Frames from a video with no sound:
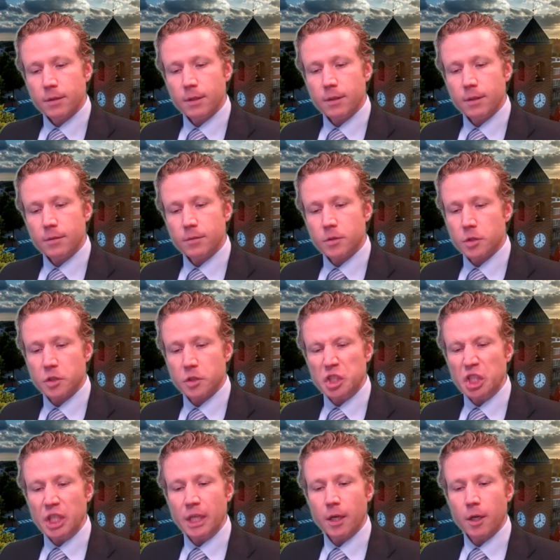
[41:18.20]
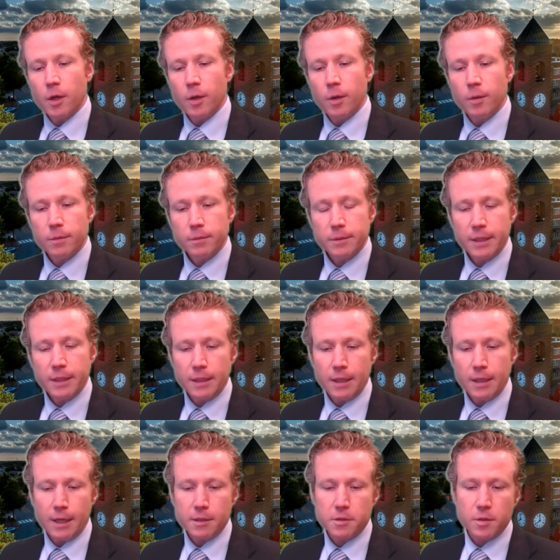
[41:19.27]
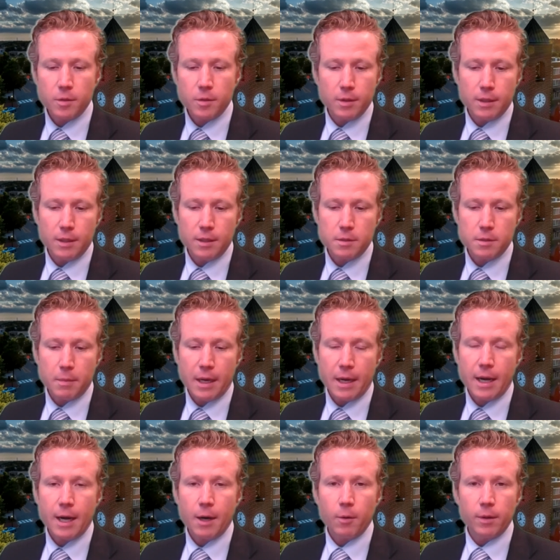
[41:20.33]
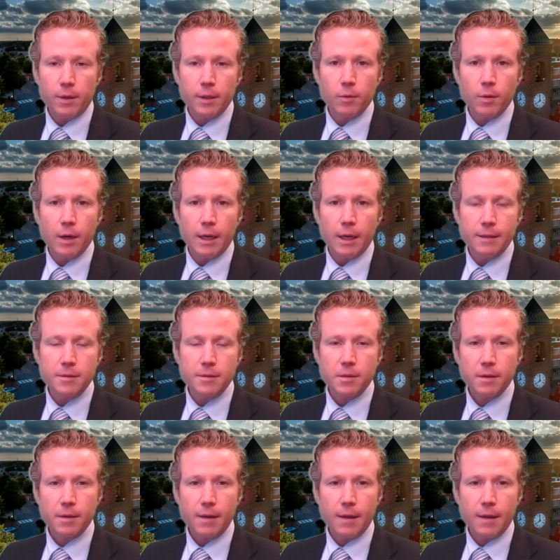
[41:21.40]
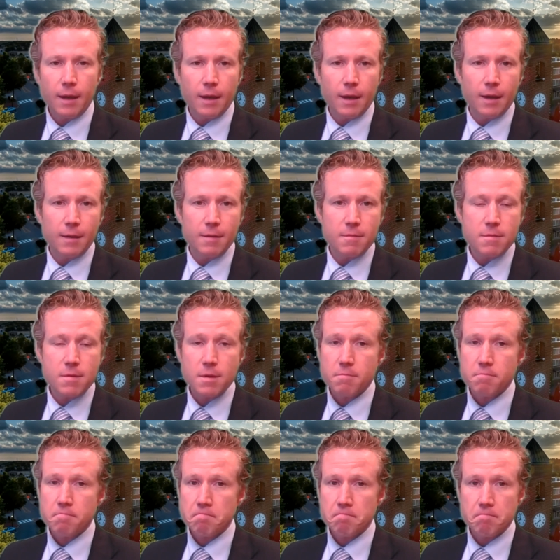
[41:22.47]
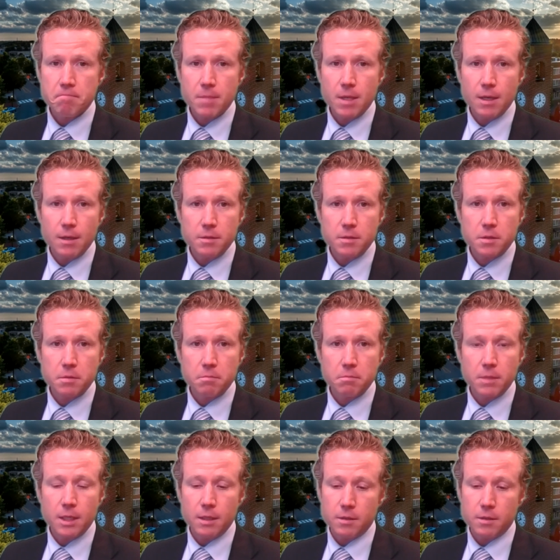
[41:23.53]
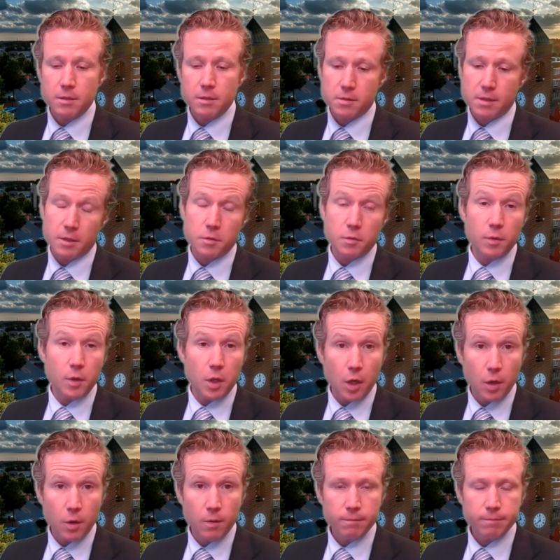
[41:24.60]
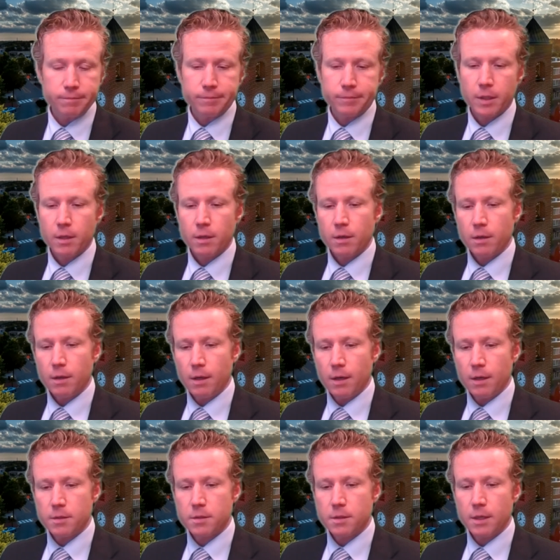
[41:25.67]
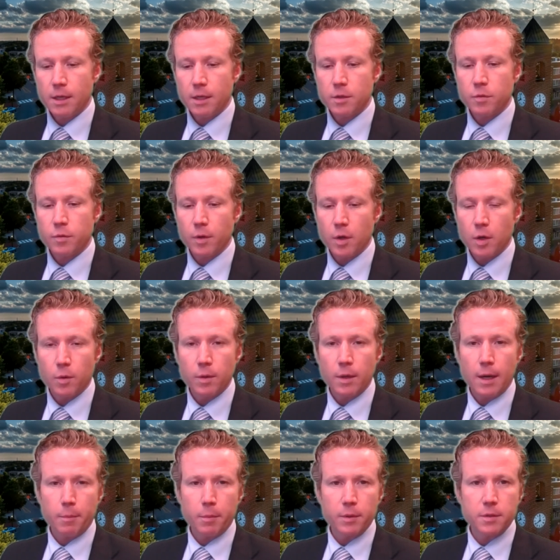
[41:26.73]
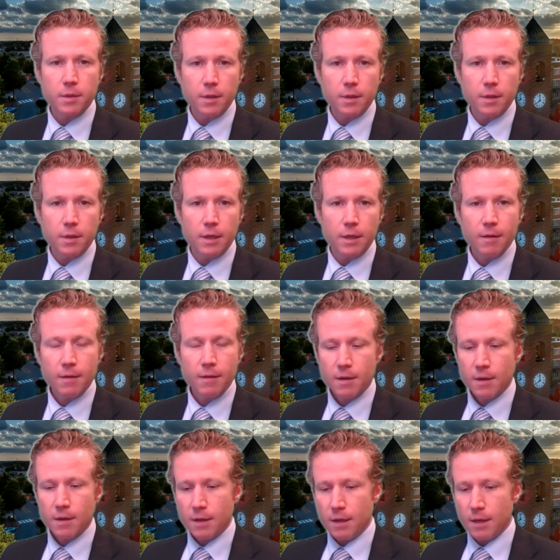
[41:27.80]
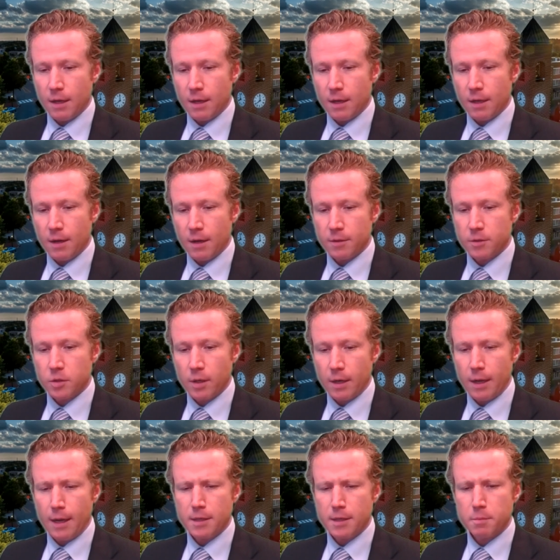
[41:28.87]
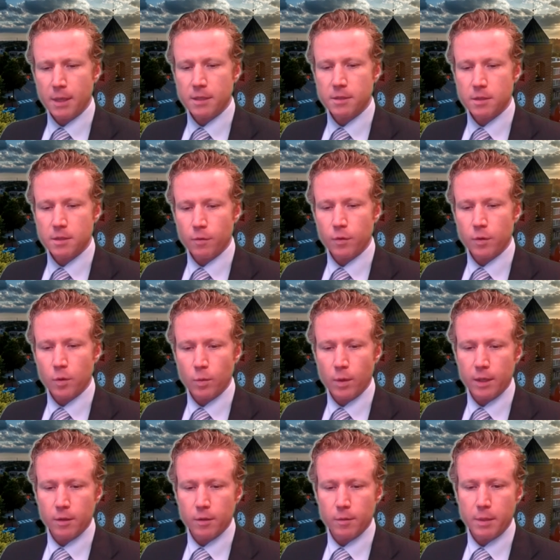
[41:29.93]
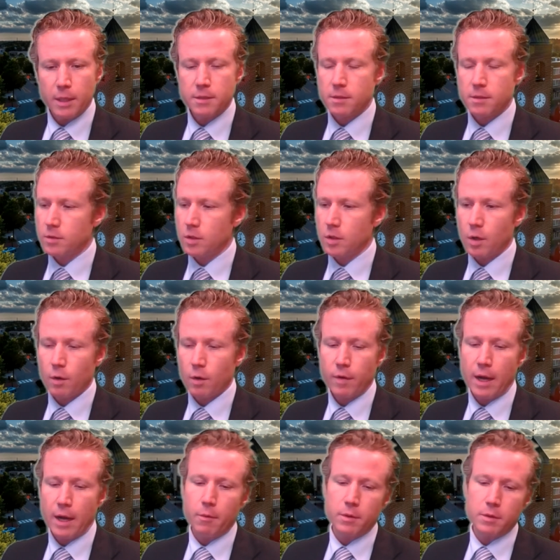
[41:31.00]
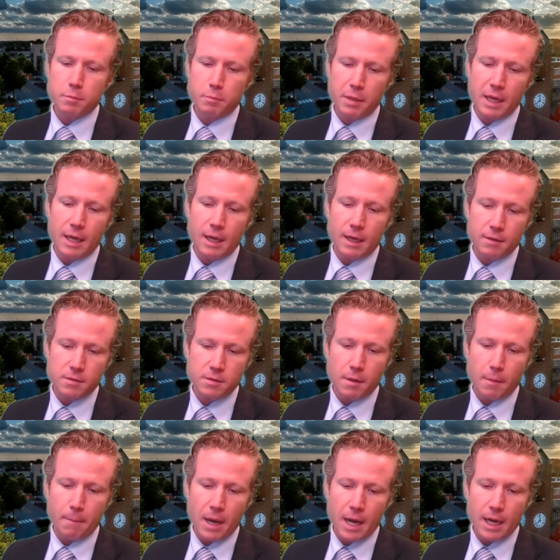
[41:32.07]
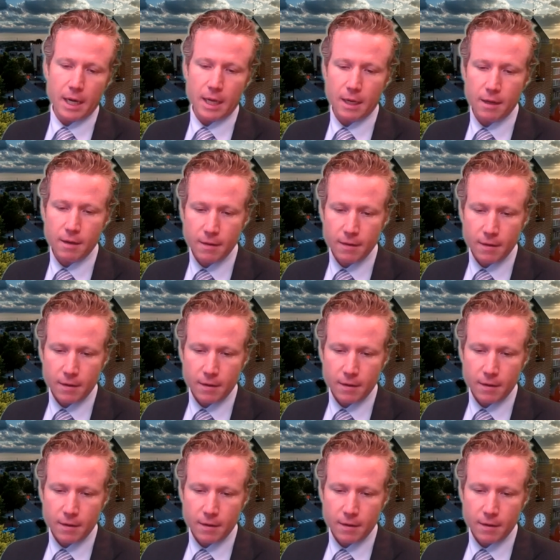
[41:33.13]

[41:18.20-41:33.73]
it, just GO, and next to it is my hourly rate, and it's it stands for Go, and it stands for Golden Opportunity. And I try to ask myself on a regular basis, you know, if I was paying somebody